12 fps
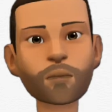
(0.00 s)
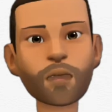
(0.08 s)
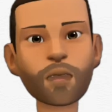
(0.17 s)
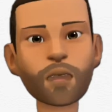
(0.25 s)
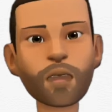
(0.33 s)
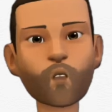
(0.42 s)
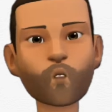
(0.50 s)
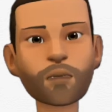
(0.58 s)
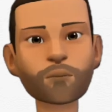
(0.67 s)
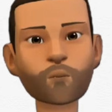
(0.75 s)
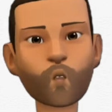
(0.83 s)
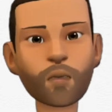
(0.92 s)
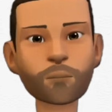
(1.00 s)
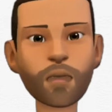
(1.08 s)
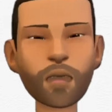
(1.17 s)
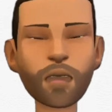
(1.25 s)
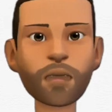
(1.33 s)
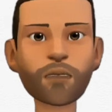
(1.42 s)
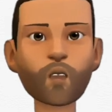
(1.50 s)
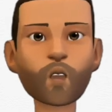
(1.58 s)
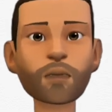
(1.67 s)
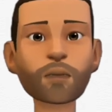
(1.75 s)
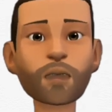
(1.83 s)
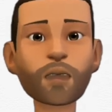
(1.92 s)
there are five possibilities for the
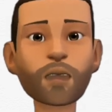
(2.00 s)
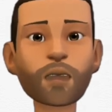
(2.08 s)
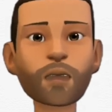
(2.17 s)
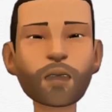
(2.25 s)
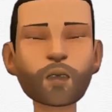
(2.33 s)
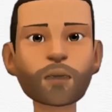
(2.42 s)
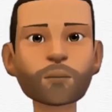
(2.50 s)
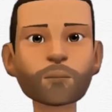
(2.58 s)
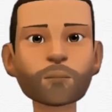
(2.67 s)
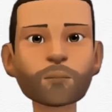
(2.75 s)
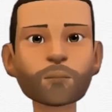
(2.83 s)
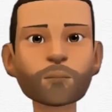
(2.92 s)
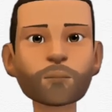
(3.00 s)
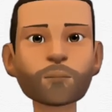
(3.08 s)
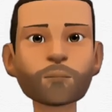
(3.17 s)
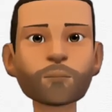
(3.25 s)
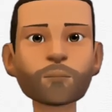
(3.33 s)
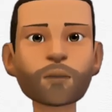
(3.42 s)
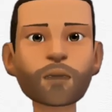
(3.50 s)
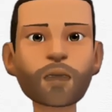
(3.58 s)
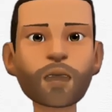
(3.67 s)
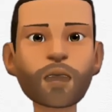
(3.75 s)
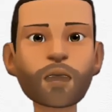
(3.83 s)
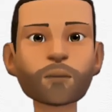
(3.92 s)
second letter.
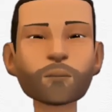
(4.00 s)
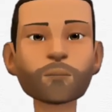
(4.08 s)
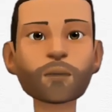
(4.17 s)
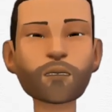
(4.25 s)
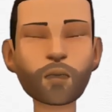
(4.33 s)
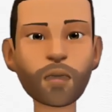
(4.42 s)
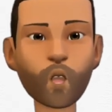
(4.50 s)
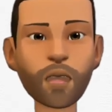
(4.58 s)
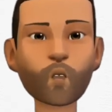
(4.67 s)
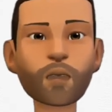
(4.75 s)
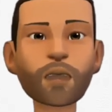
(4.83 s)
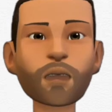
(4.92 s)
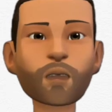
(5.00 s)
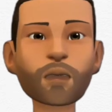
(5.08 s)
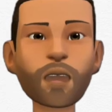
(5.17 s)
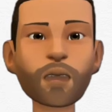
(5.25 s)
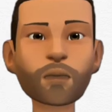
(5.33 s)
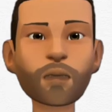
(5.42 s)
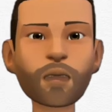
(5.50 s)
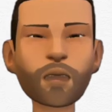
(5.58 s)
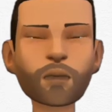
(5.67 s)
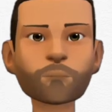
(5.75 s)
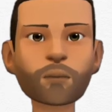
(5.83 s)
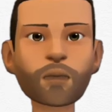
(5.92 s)
Then, after you use a letter in the second
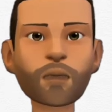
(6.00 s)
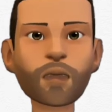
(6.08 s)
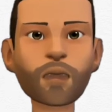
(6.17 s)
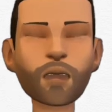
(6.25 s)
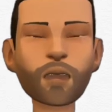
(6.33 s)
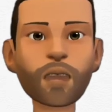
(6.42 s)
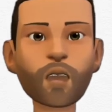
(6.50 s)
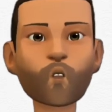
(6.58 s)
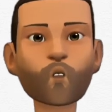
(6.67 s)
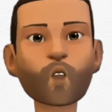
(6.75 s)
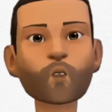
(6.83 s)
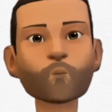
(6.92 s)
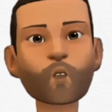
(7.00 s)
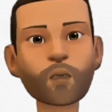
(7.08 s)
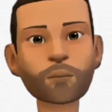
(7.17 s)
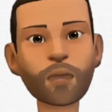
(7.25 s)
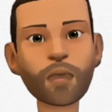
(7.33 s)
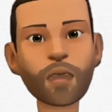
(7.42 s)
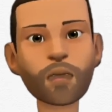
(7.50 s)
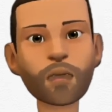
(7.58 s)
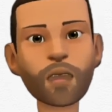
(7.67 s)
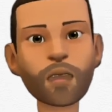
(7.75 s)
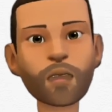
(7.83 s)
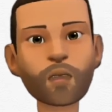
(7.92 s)
space, then there are four possibilities in
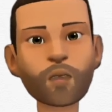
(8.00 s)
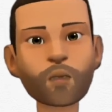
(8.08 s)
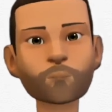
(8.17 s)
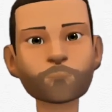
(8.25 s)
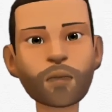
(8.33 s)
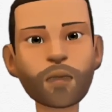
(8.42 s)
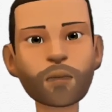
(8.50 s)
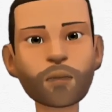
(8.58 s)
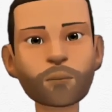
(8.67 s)
the third space.